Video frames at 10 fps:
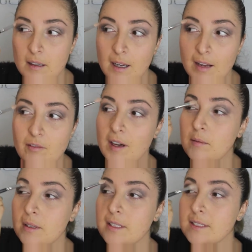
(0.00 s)
And I
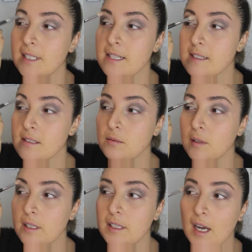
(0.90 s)
find what this does is it
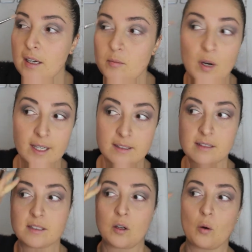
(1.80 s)
really kind of
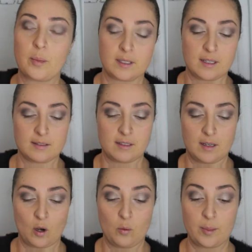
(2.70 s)
brightens and
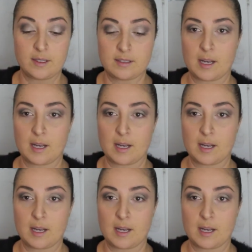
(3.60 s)
opens